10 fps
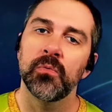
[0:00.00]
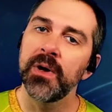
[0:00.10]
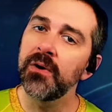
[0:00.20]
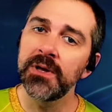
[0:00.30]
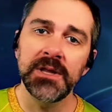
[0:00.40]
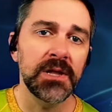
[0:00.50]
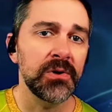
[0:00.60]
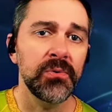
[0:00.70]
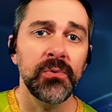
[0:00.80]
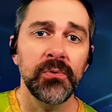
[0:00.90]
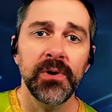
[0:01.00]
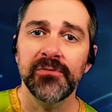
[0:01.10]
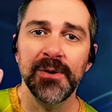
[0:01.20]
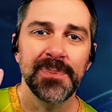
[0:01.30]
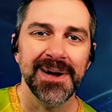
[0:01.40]
Well, hello,
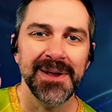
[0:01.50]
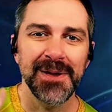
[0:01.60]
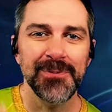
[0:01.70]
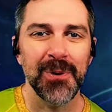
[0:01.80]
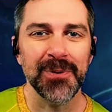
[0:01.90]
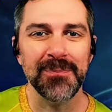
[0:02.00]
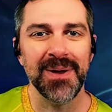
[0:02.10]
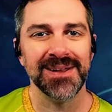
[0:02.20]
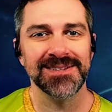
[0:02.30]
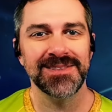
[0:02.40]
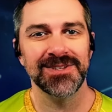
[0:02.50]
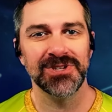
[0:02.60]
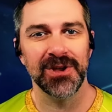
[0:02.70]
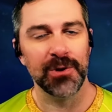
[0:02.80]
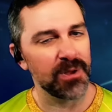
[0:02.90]
everybody, and welcome back to the
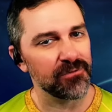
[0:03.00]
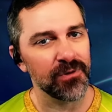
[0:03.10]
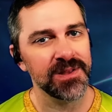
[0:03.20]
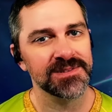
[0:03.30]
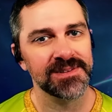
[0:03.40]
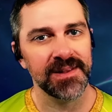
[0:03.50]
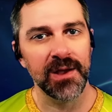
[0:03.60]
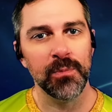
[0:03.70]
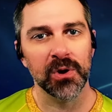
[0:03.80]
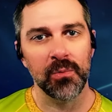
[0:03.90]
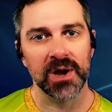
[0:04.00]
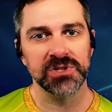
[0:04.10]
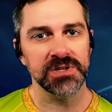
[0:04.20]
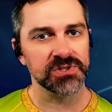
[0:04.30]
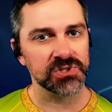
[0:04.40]
channel, my friends. Today, we are
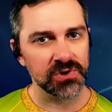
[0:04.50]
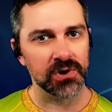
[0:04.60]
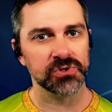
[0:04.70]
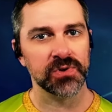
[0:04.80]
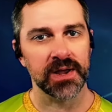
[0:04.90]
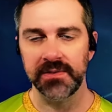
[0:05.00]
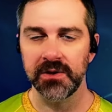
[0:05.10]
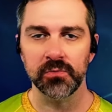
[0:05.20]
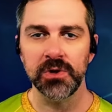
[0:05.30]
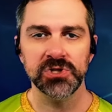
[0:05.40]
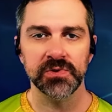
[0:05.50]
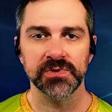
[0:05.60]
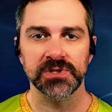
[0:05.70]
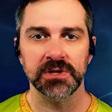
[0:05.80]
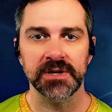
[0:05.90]
watching Star Trek, the original
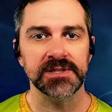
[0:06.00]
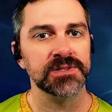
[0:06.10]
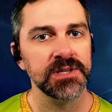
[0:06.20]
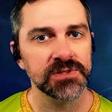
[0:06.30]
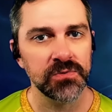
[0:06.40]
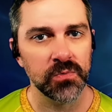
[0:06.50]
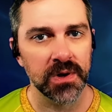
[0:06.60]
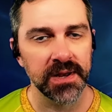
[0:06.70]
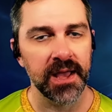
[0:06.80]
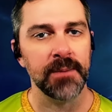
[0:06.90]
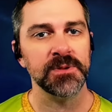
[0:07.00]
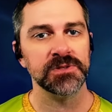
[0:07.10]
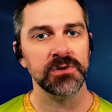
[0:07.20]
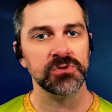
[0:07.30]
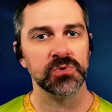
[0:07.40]
series, Season 1,
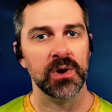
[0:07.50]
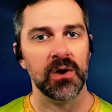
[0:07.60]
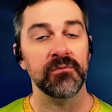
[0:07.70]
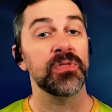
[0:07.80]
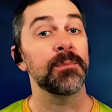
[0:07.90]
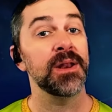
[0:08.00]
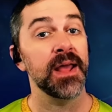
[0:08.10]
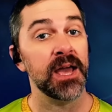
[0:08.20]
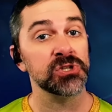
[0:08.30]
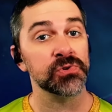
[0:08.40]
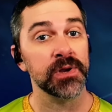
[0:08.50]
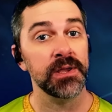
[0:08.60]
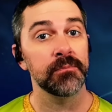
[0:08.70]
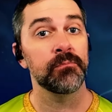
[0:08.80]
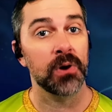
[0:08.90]
Episode 12, The
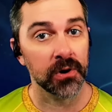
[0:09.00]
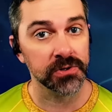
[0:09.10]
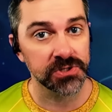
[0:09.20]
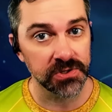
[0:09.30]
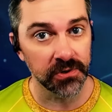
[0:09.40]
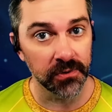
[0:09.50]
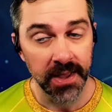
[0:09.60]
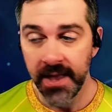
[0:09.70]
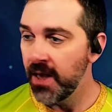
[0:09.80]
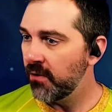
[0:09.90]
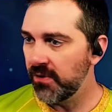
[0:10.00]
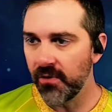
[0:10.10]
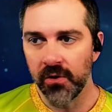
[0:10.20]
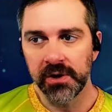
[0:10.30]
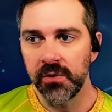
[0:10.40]
Menagerie, Part 2. We've
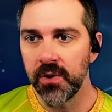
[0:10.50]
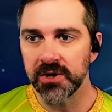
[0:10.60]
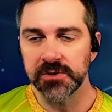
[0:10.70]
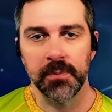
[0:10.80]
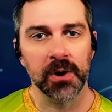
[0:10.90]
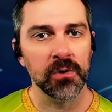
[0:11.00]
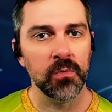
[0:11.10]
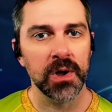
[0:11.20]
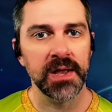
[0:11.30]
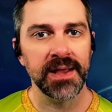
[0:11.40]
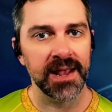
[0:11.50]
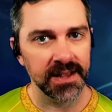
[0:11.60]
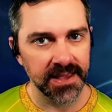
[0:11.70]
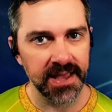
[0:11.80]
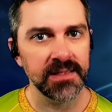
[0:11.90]
already watched Part 1, and
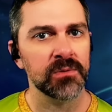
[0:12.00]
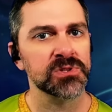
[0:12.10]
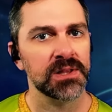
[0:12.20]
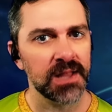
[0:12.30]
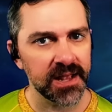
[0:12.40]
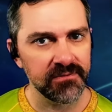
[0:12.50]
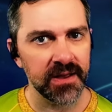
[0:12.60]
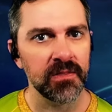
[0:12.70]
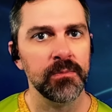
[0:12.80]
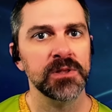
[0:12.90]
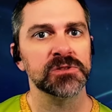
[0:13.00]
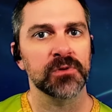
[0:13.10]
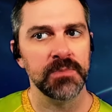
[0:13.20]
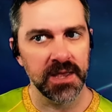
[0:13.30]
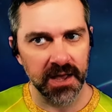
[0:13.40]
again, there was a lot of elements
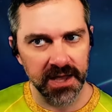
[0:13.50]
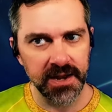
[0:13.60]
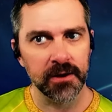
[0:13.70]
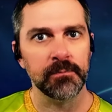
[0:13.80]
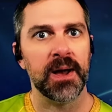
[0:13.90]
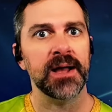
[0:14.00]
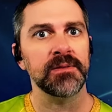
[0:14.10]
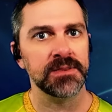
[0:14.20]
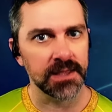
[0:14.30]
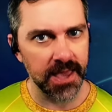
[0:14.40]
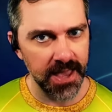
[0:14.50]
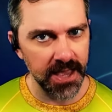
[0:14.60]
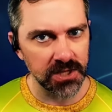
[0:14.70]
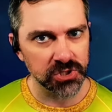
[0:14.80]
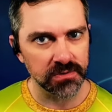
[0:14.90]
from the unaired pilot, The
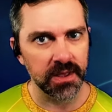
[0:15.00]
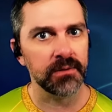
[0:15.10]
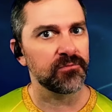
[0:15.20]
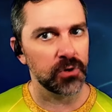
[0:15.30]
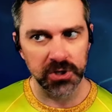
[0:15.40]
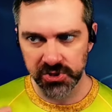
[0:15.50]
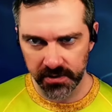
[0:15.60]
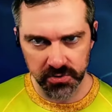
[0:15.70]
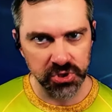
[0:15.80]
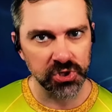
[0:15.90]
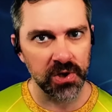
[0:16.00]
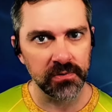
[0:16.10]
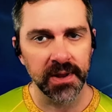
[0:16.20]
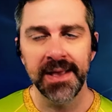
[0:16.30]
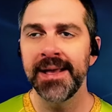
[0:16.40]
Cage, that footage that was
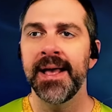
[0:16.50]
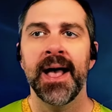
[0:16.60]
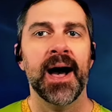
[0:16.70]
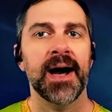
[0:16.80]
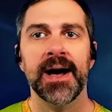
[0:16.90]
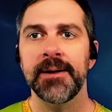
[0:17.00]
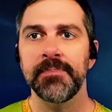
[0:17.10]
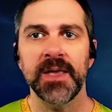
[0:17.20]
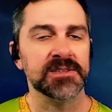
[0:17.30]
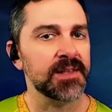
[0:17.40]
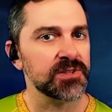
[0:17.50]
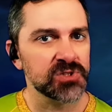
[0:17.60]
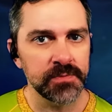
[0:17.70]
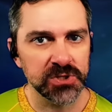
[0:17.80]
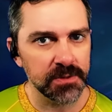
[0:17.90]
shown. It's not
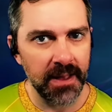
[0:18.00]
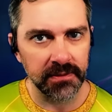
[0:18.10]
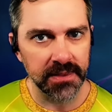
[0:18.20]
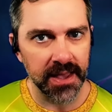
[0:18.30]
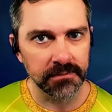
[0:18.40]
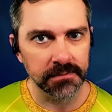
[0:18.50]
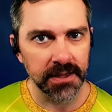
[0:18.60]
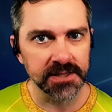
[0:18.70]
so much about that.